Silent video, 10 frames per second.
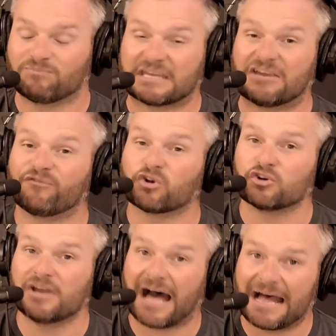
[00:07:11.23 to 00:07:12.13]
If you're
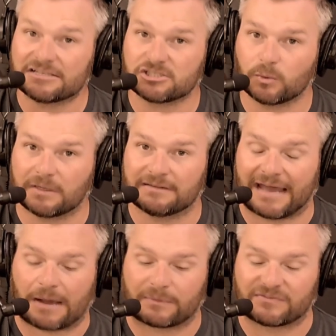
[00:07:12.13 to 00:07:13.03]
not doing
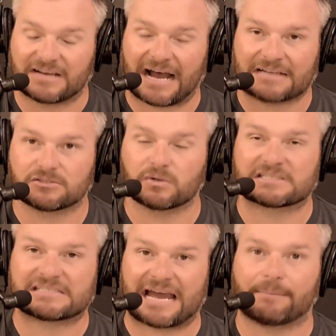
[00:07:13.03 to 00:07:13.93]
that, we've got to
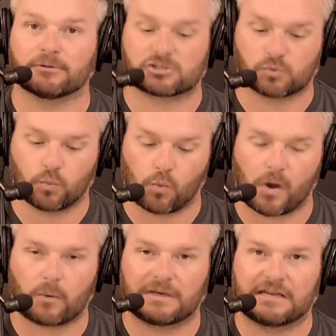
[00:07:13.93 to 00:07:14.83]
establish
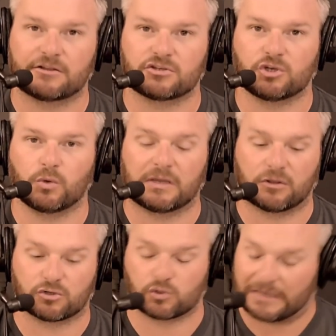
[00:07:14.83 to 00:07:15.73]
what we need to do
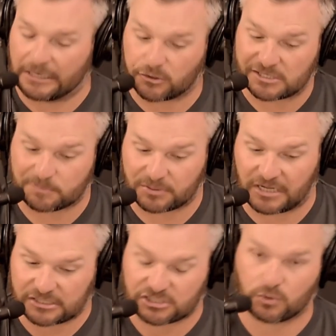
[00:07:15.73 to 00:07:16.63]
either to increase
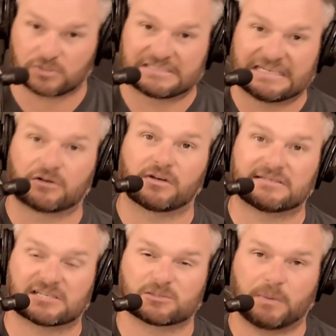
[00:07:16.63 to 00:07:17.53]
production or
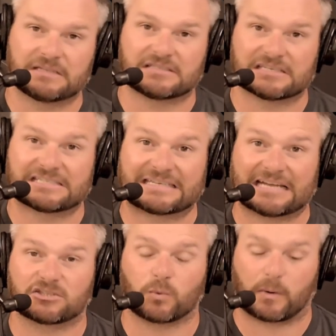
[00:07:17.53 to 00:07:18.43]
decrease expenses to
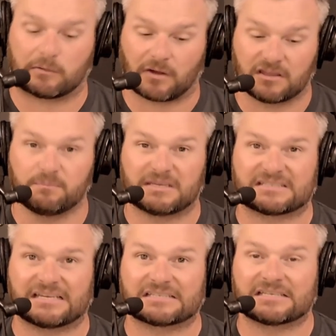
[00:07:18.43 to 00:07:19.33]
get to where we run the
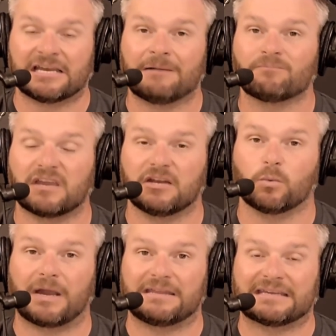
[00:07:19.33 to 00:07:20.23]
business in a
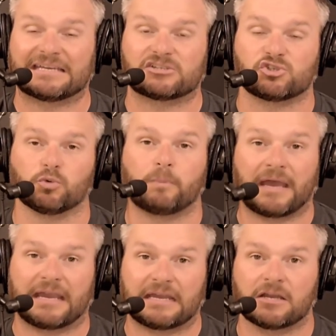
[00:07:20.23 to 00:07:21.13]
way that gets you
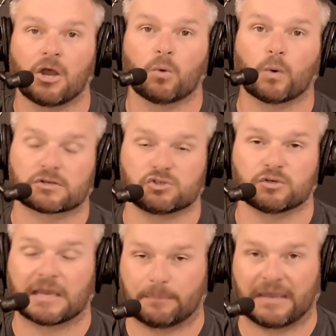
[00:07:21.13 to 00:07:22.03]
paid what you
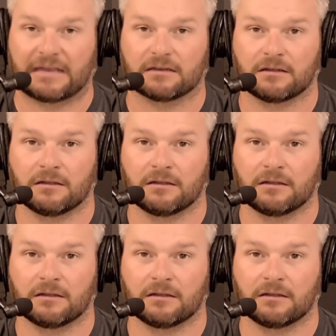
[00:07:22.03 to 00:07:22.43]
get paid.